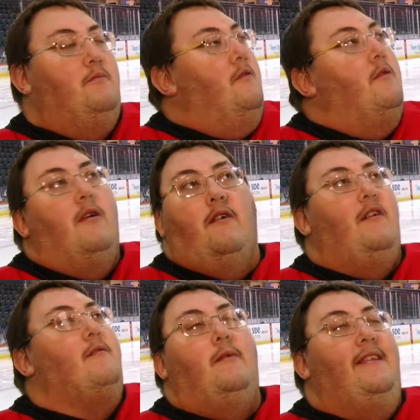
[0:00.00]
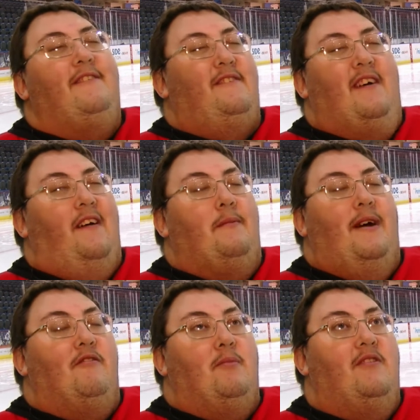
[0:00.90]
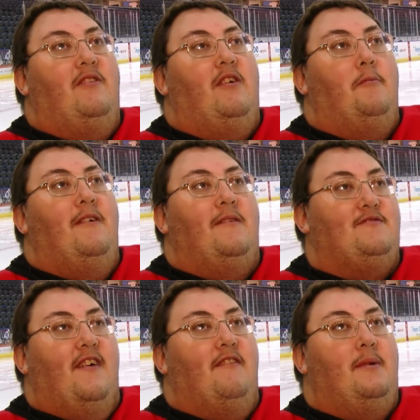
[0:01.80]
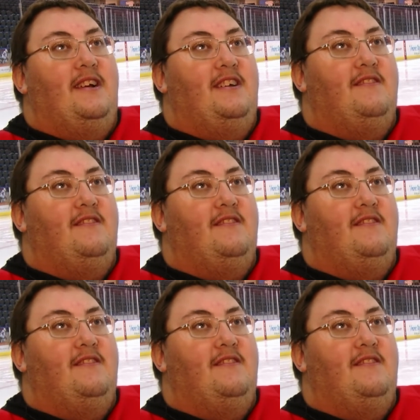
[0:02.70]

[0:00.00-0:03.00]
we're, we welcome everybody, open arms for everybody.